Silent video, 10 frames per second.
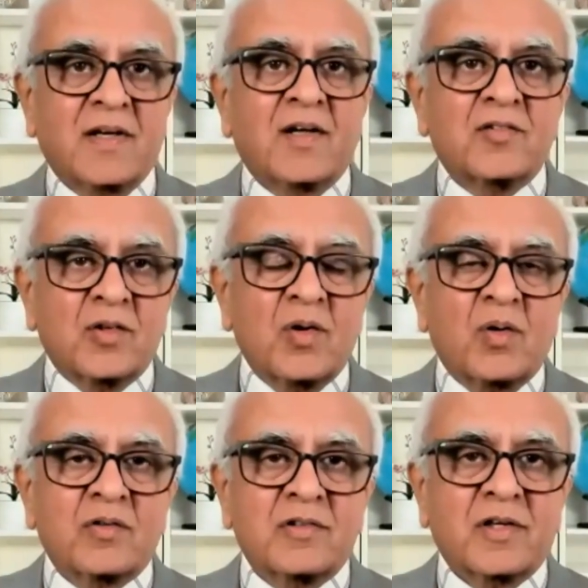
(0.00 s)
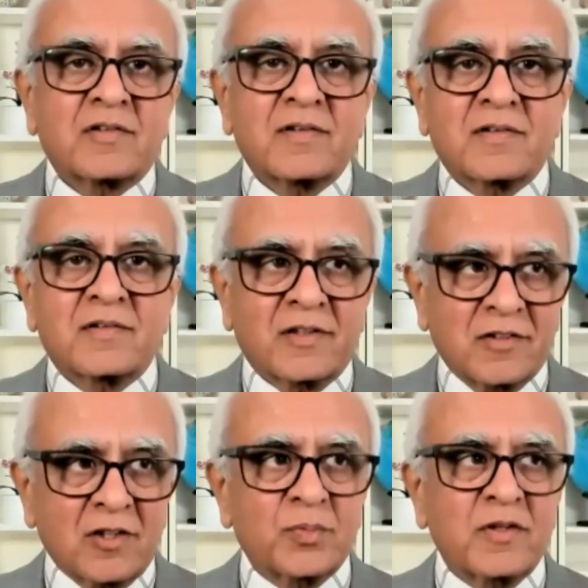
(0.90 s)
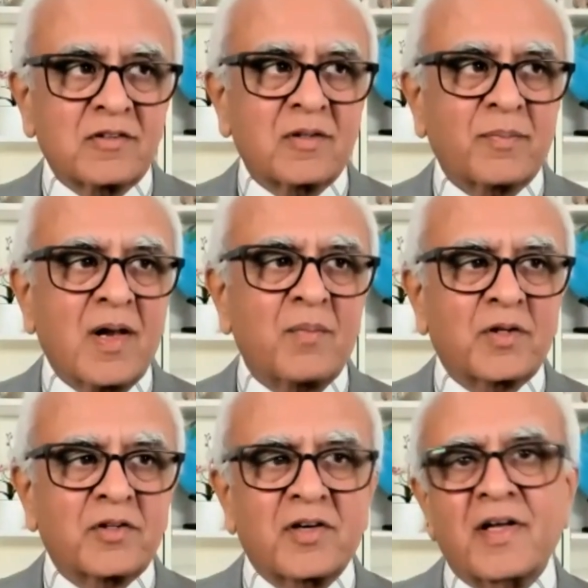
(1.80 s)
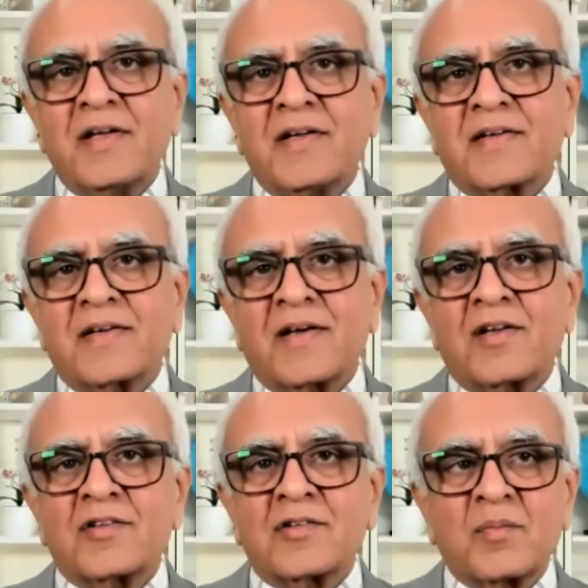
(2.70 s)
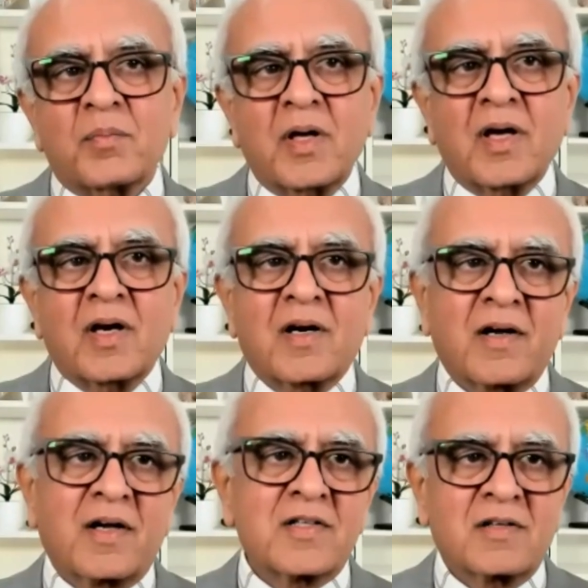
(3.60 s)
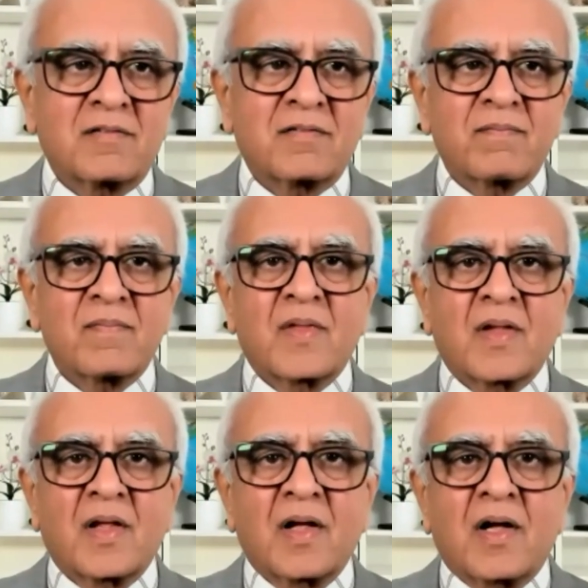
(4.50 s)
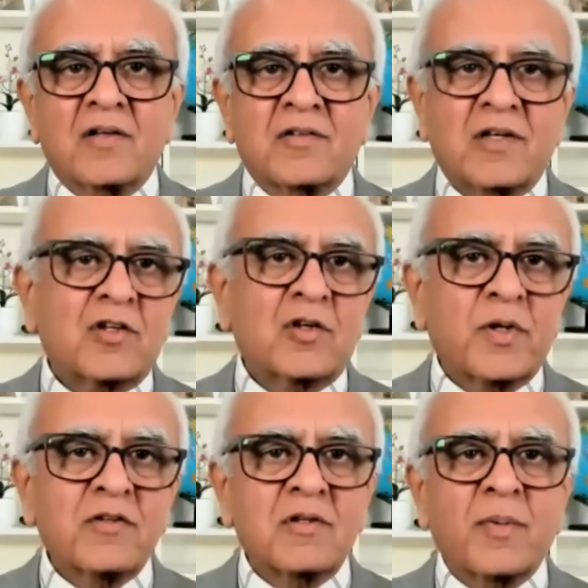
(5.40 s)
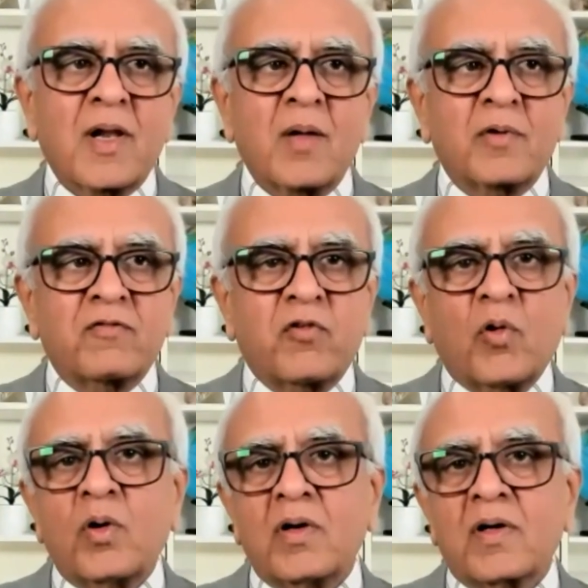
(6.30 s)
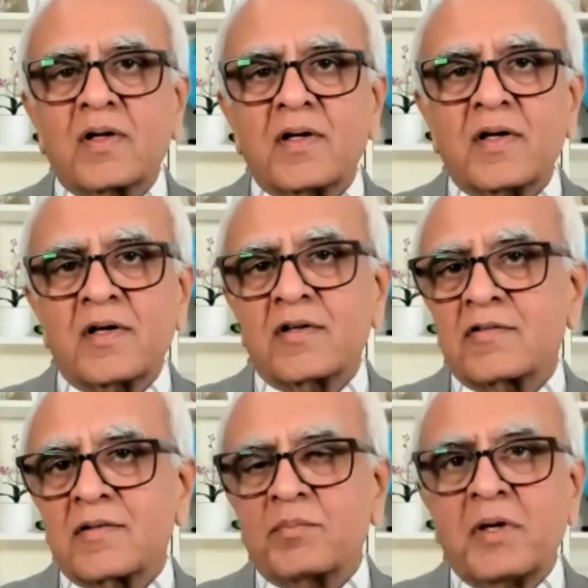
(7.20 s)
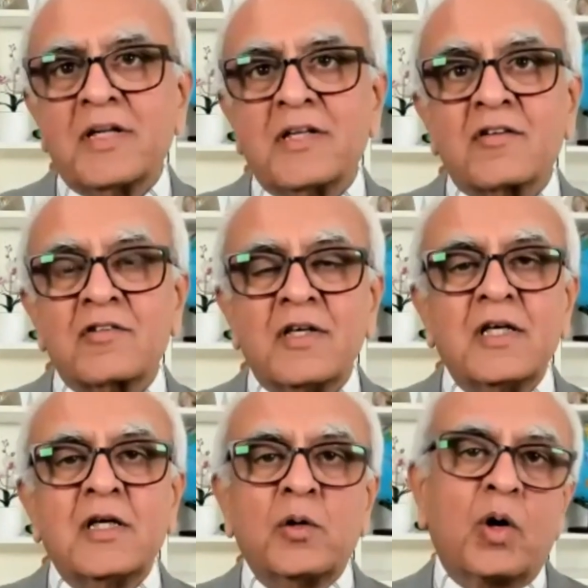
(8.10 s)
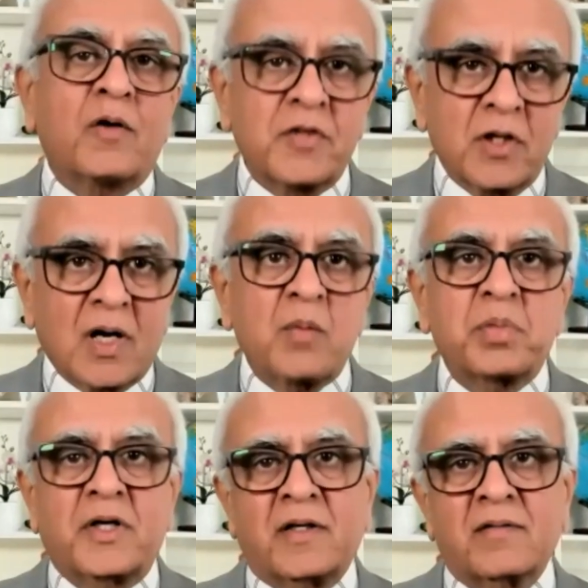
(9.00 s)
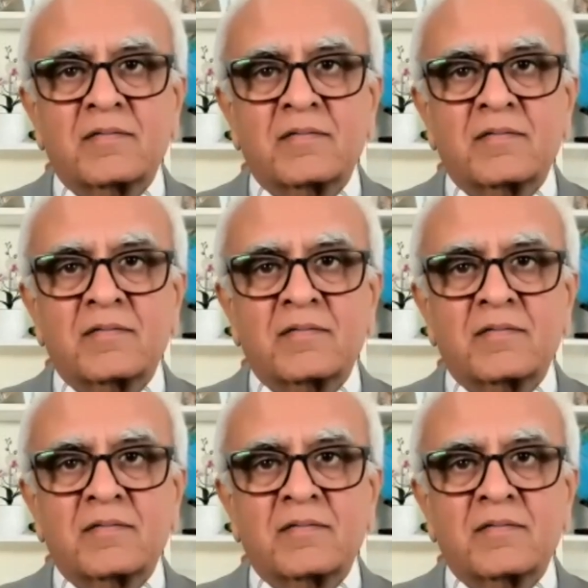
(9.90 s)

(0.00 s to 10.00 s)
So success principle number 3 is be creative. Success principle number 4 is be the CEO of your company.